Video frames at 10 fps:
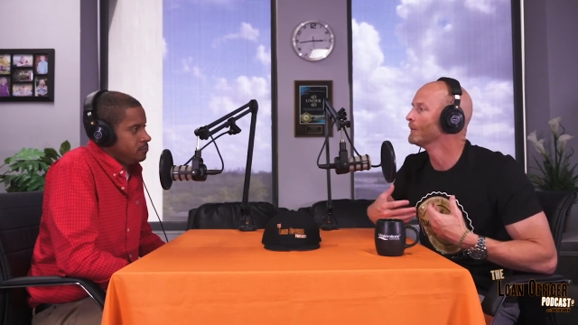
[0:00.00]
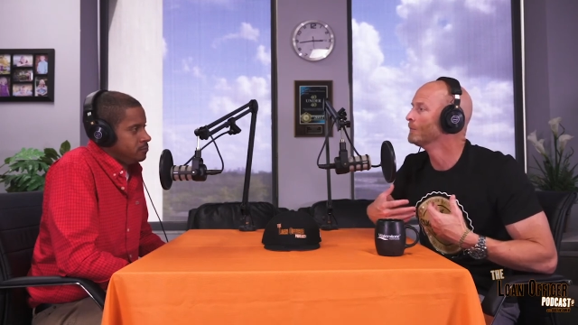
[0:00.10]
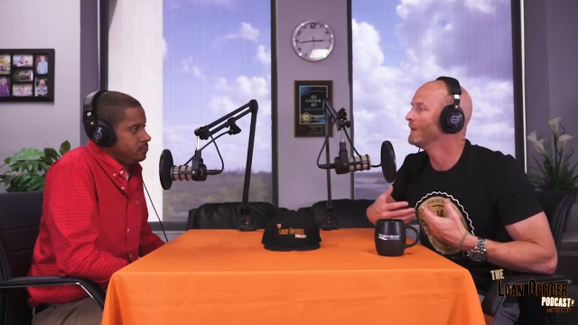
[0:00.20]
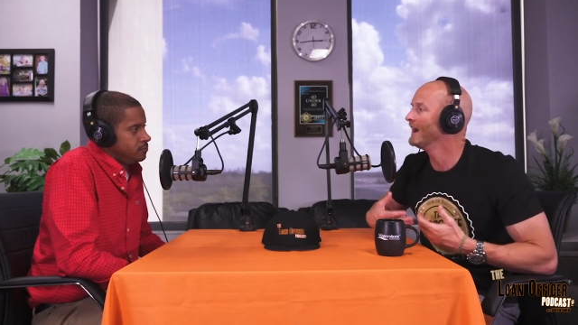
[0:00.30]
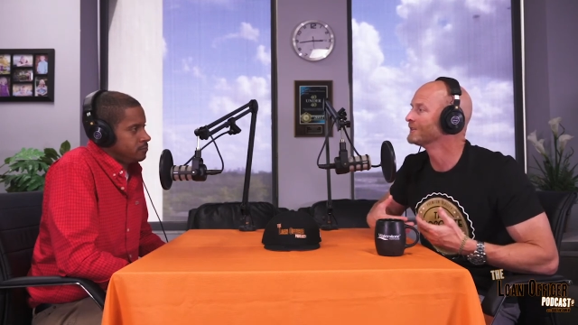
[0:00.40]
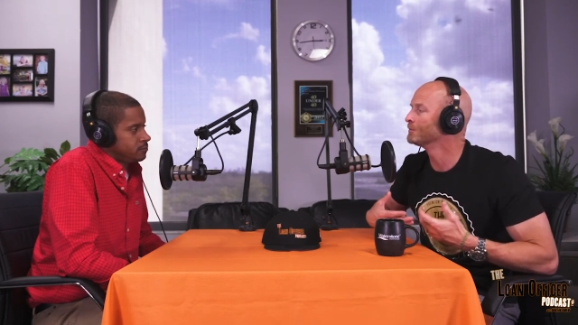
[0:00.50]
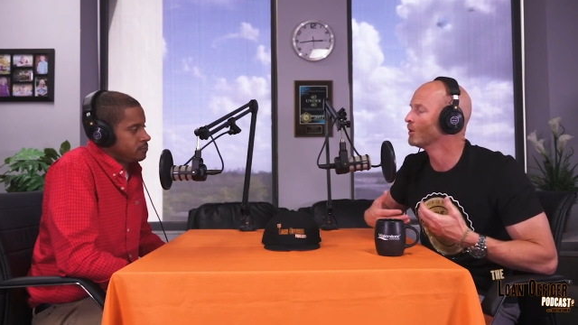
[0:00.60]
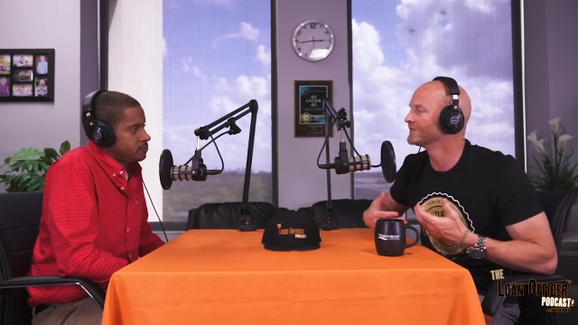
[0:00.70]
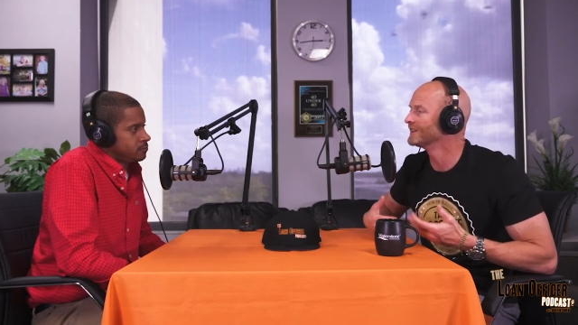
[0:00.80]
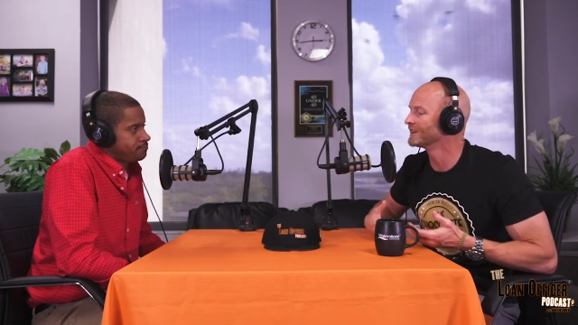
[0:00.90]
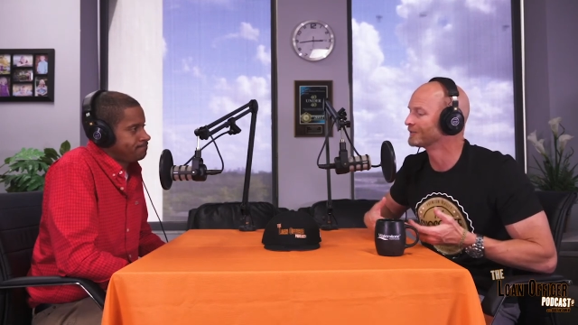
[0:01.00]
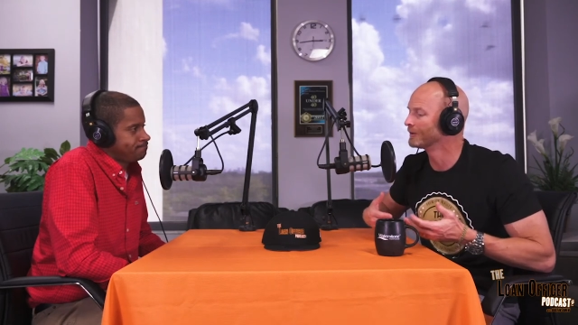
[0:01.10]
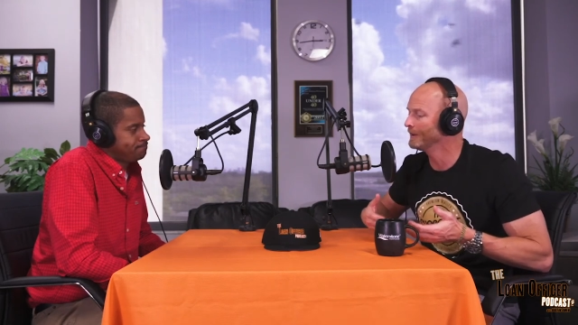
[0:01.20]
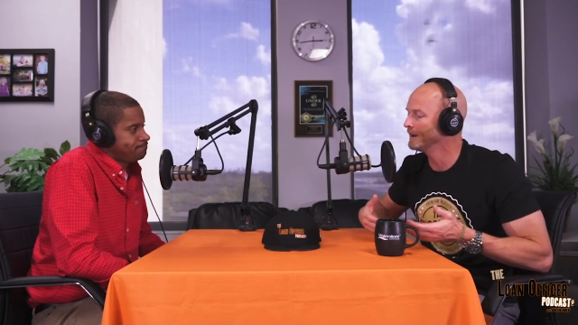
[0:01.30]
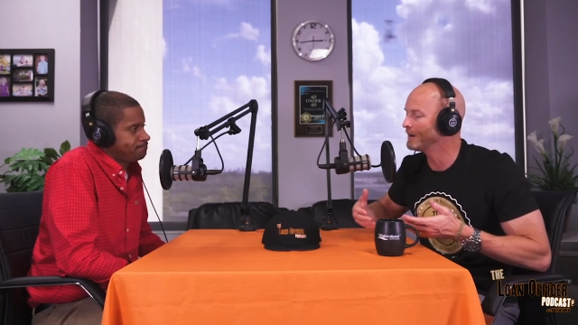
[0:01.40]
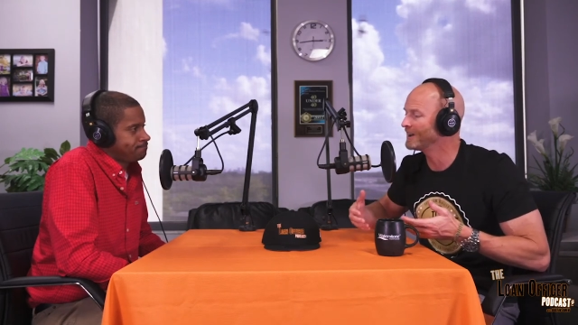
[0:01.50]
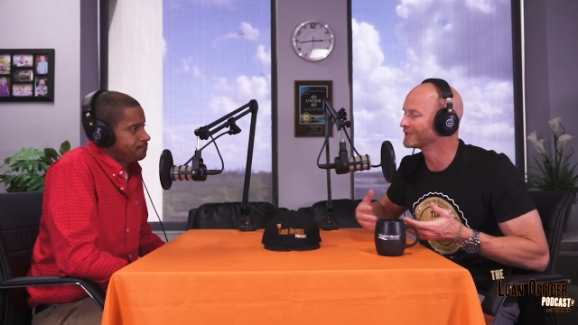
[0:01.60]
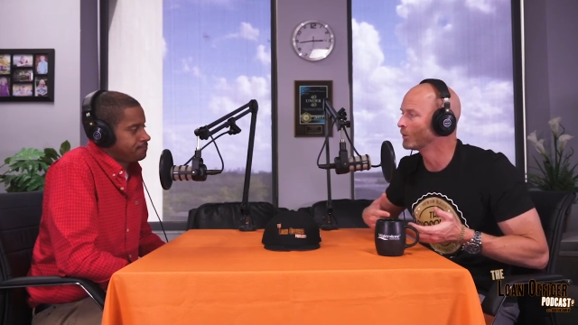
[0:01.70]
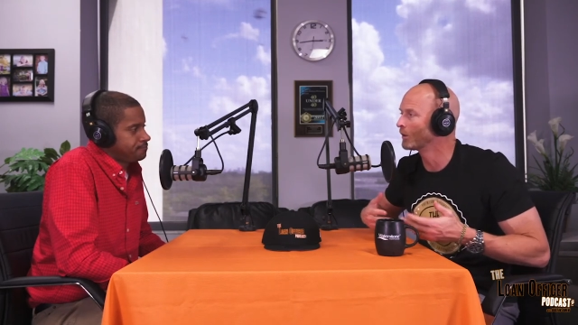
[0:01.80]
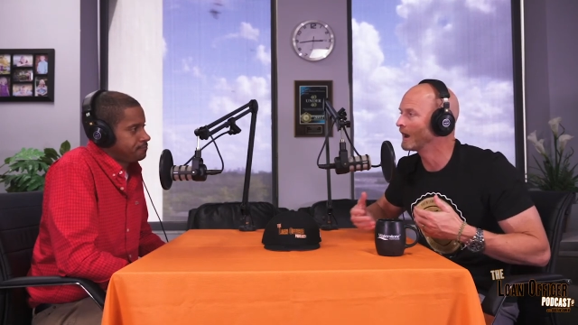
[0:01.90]
Speaker 1: makes most sense for me
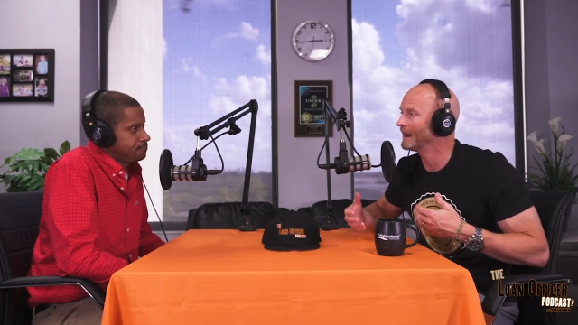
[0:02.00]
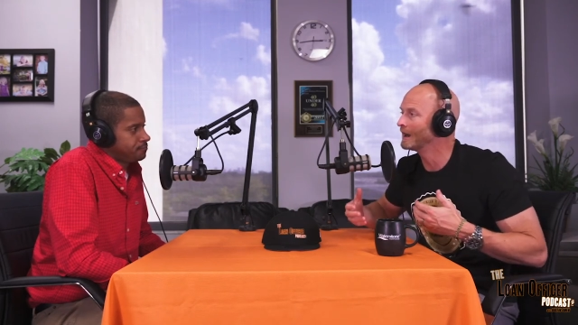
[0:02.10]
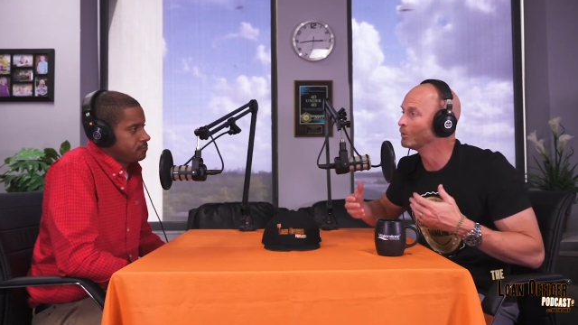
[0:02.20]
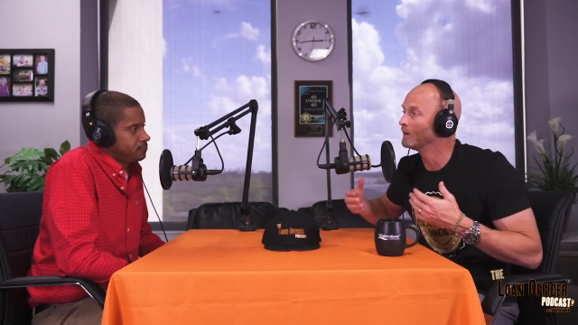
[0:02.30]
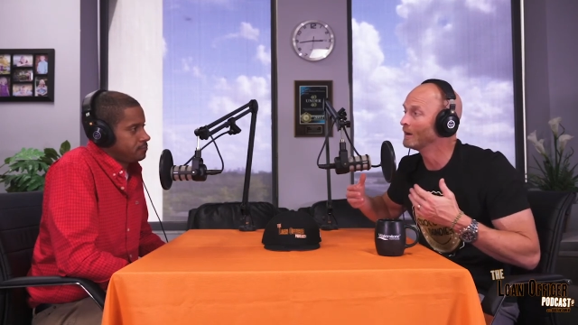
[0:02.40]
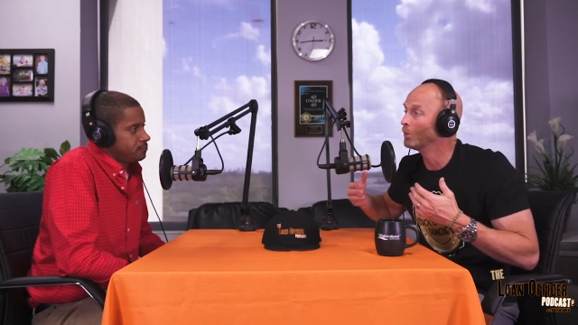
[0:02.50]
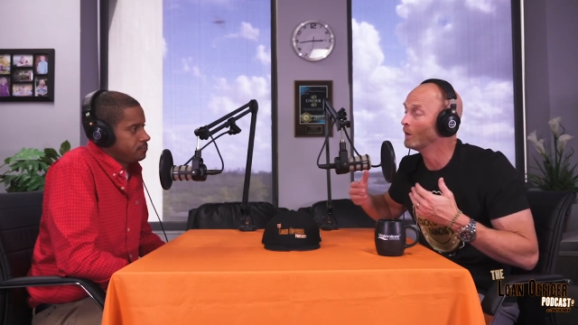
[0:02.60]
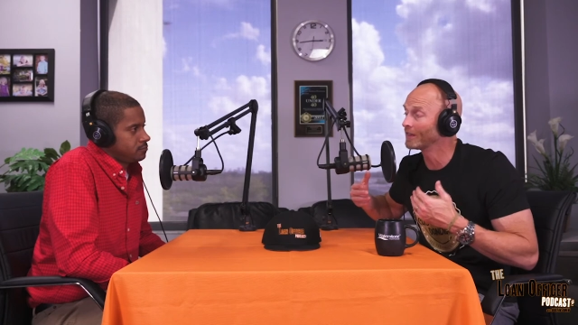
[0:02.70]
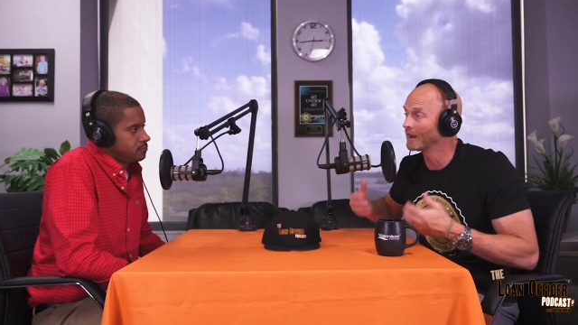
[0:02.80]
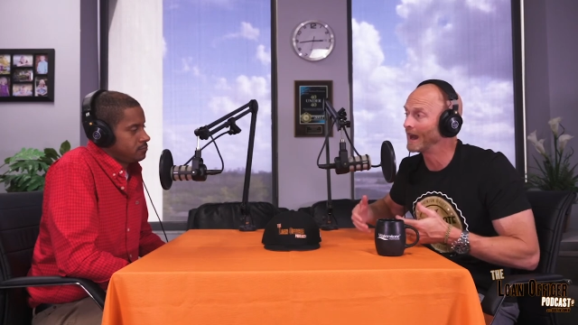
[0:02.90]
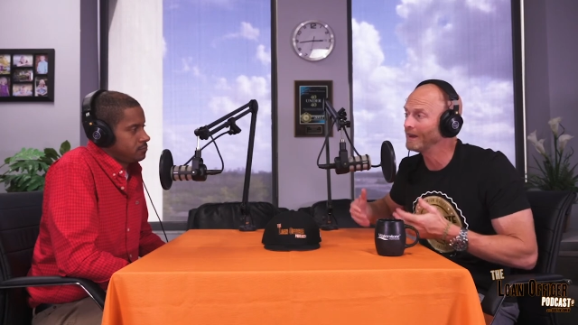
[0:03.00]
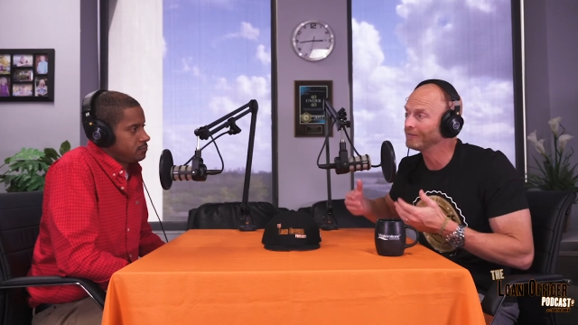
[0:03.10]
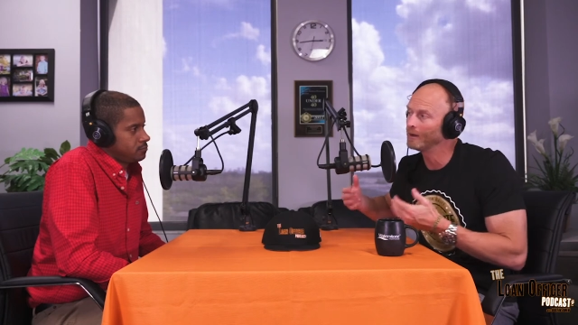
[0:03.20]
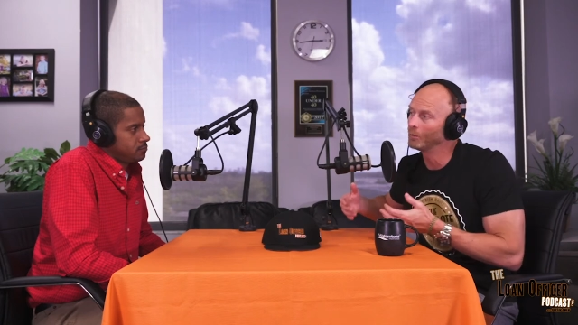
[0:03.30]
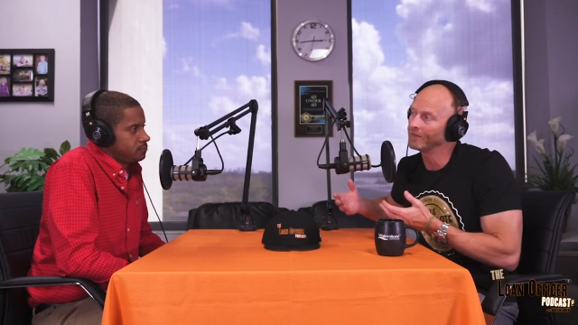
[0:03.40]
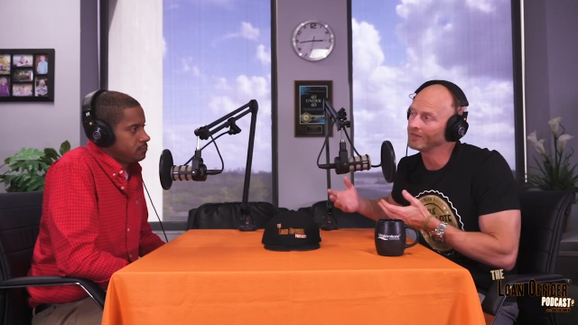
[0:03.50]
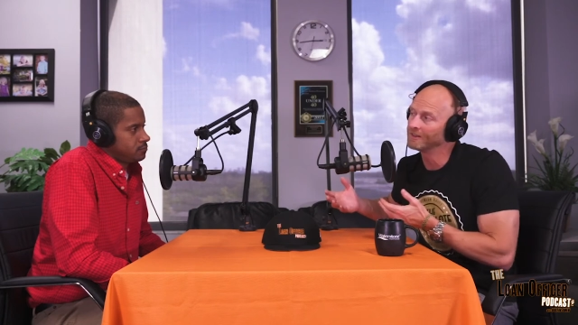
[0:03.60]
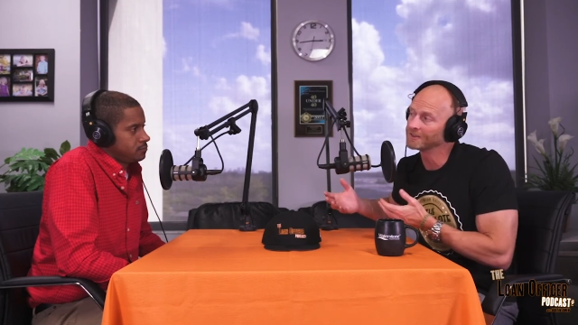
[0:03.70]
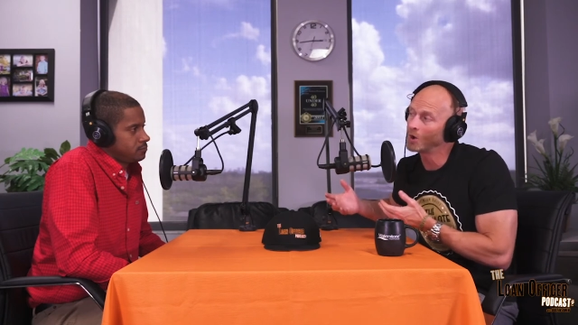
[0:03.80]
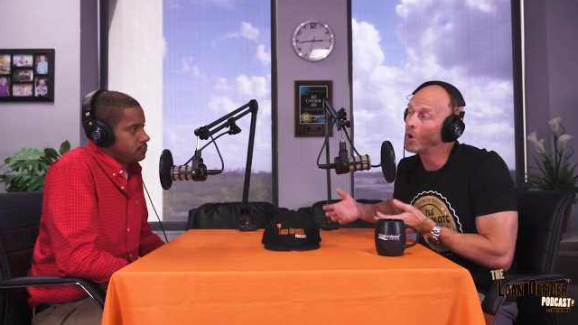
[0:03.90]
based on where I am with life and with
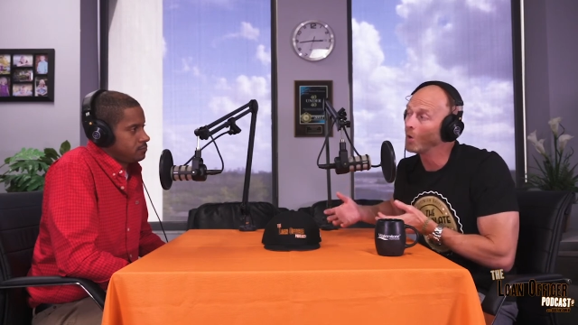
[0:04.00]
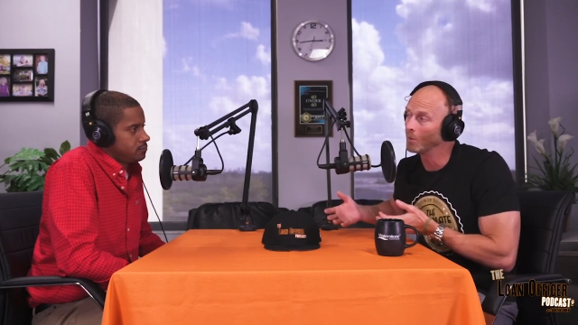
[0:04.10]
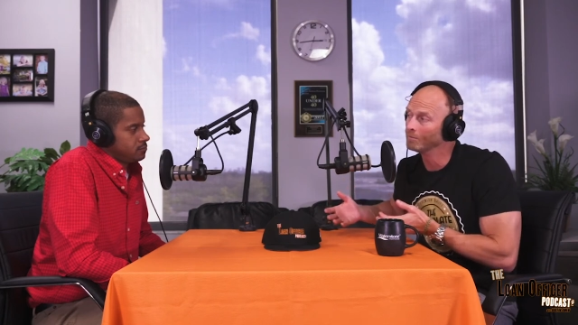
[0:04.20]
this home.